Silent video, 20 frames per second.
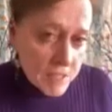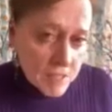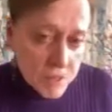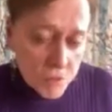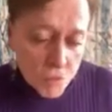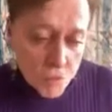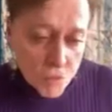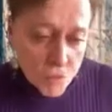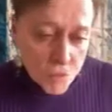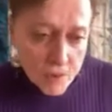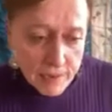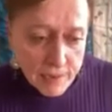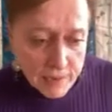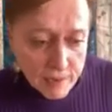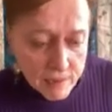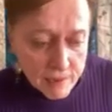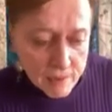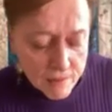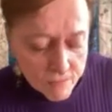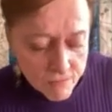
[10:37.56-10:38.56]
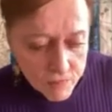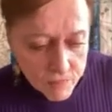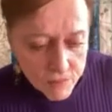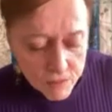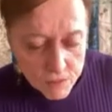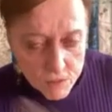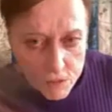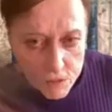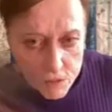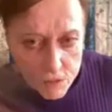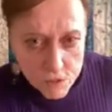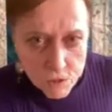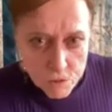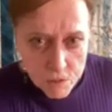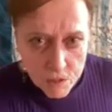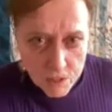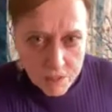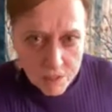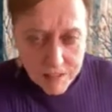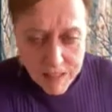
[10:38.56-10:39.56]
reason why you
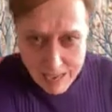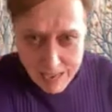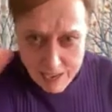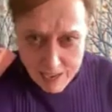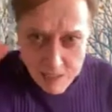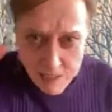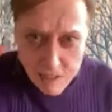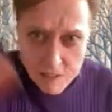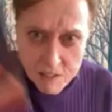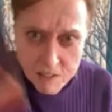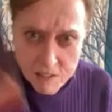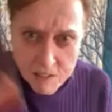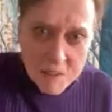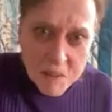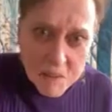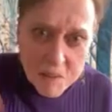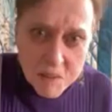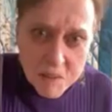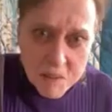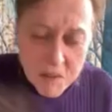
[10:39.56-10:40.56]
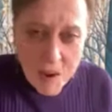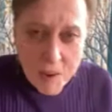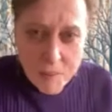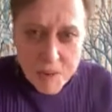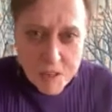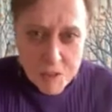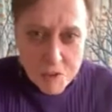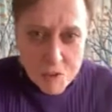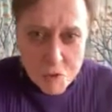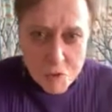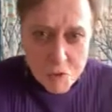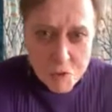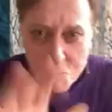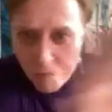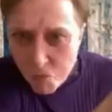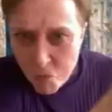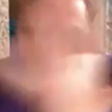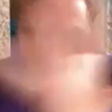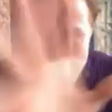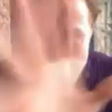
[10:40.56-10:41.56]
do the class. I mean,
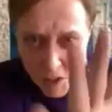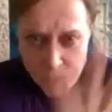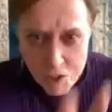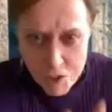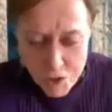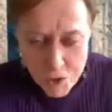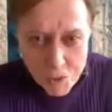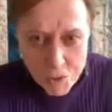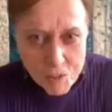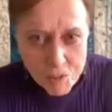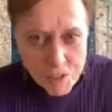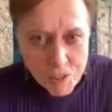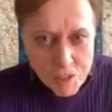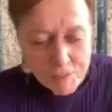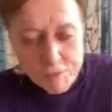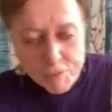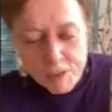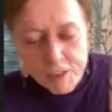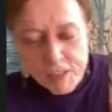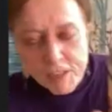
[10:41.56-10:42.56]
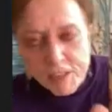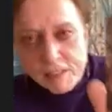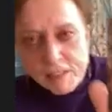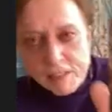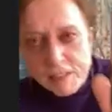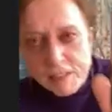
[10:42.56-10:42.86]
with you, that free